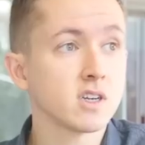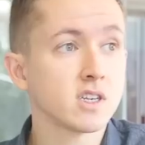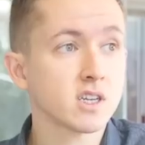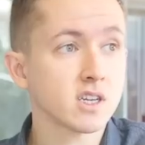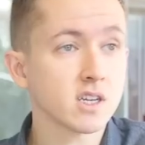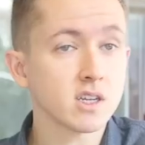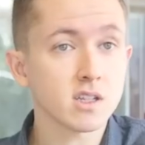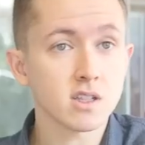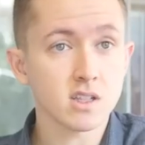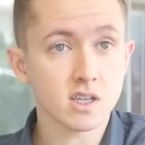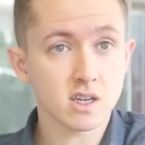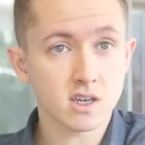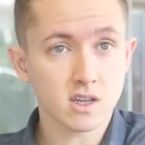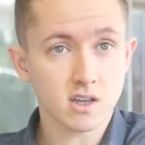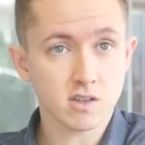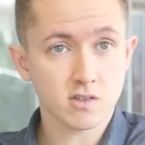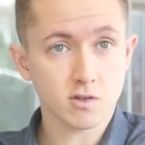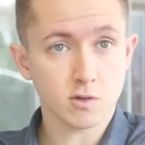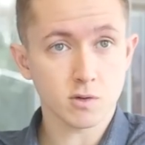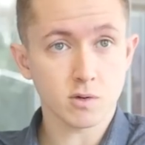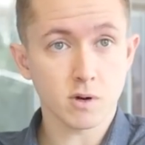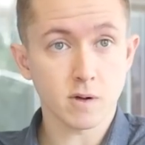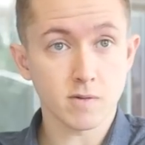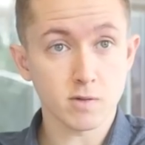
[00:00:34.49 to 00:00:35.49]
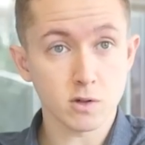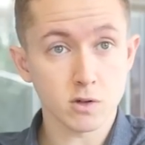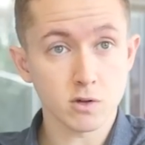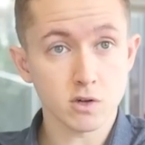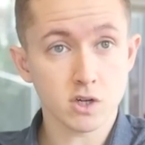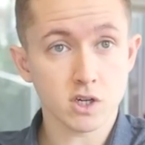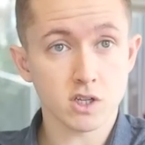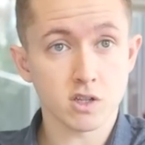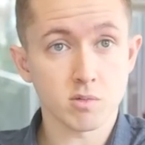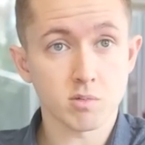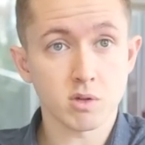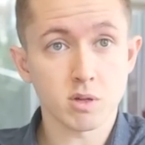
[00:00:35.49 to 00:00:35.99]
until the Industrial
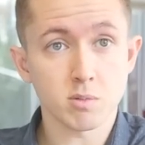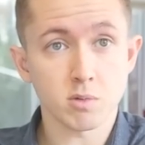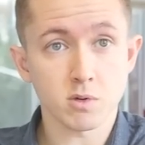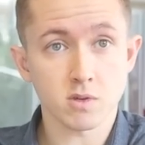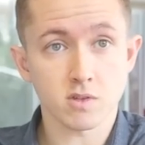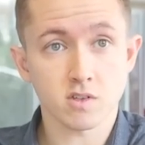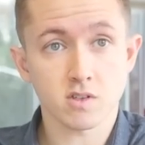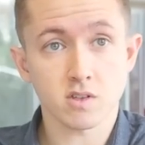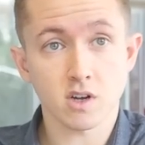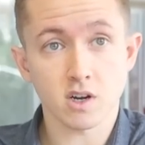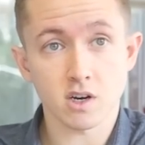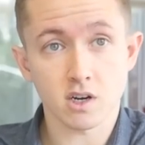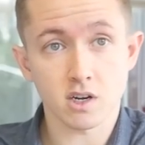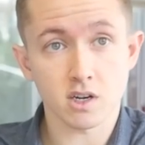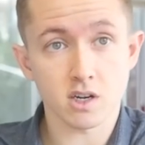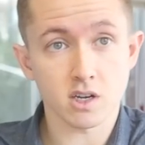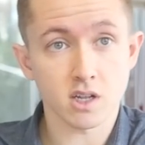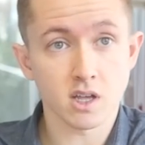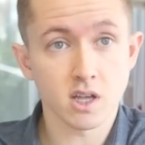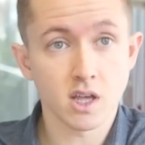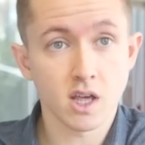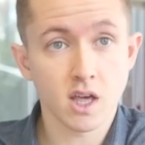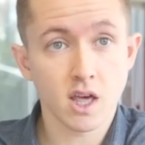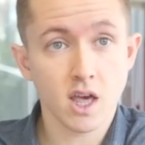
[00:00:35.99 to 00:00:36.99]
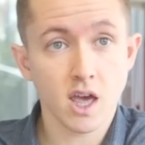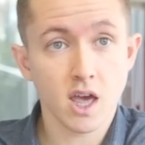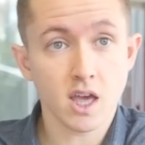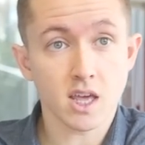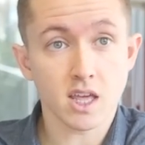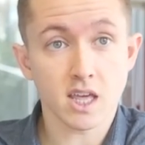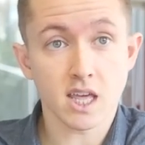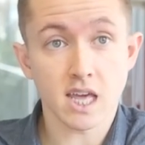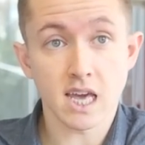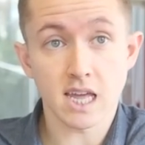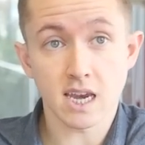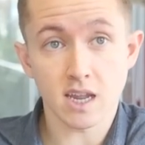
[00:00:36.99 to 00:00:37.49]
Revolution that people started
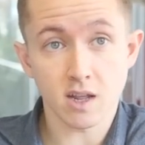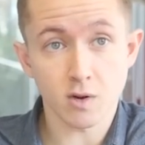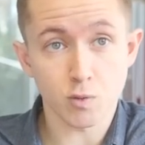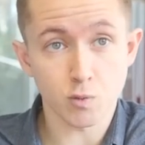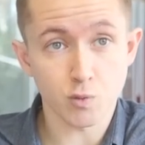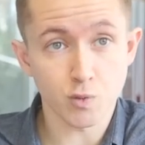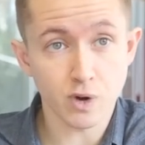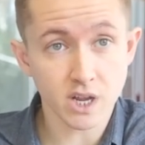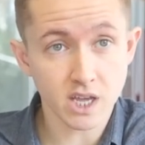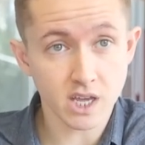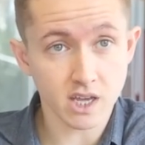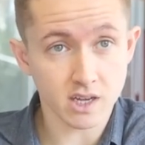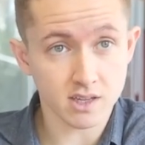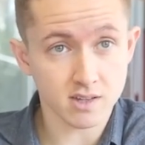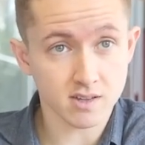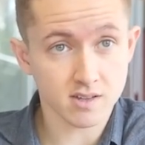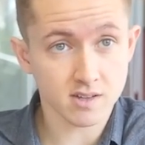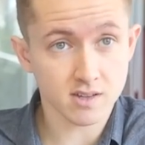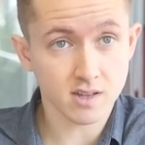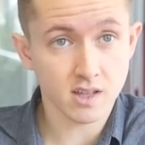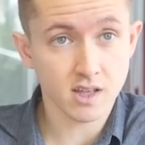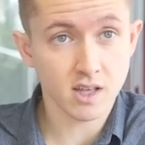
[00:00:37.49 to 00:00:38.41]
getting rickets.